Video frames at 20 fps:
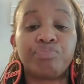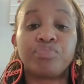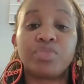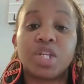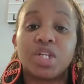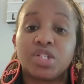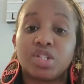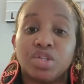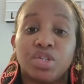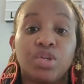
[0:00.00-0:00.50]

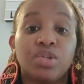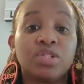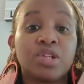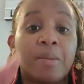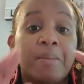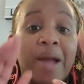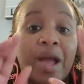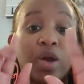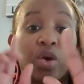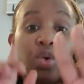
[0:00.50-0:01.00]
so those are
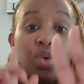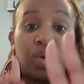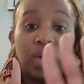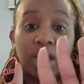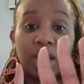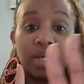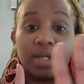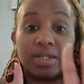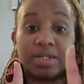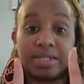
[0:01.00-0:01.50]
my
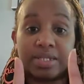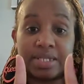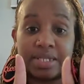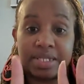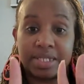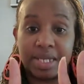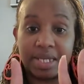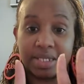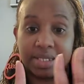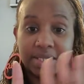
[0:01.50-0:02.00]
quick
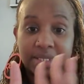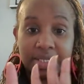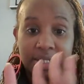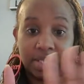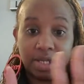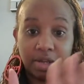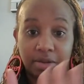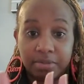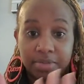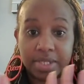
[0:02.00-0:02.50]
6
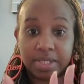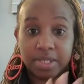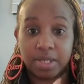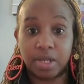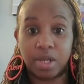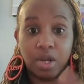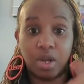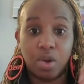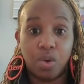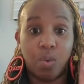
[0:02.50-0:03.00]
tips.
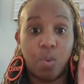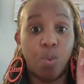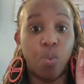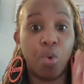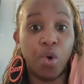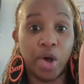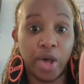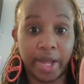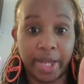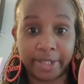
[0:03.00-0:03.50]

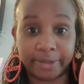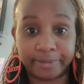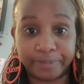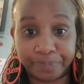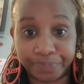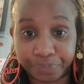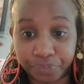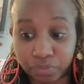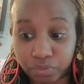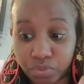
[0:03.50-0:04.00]
1,
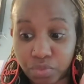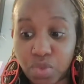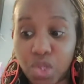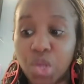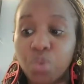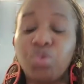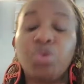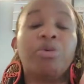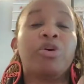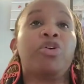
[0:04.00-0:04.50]

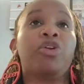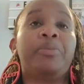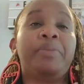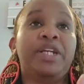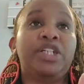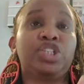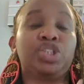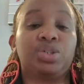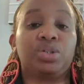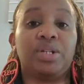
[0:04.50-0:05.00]
we want to
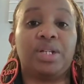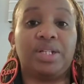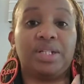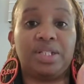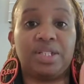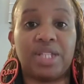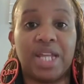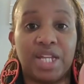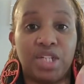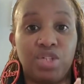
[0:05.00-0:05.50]
make sure
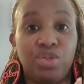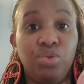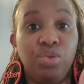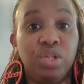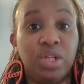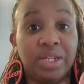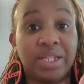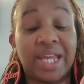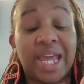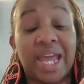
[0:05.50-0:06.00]
that you
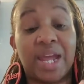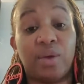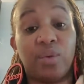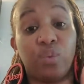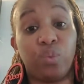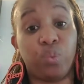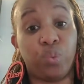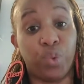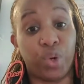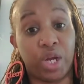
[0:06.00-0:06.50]
look at
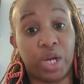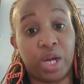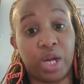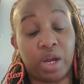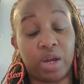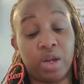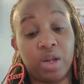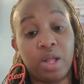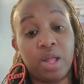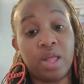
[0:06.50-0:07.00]

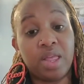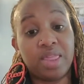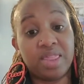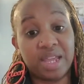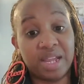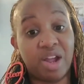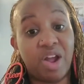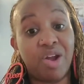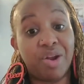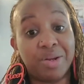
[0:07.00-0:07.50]
where
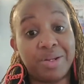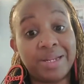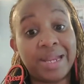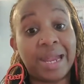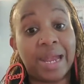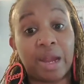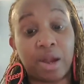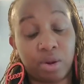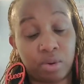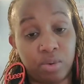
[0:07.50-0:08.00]
they are
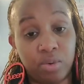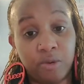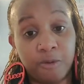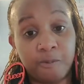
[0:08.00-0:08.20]
now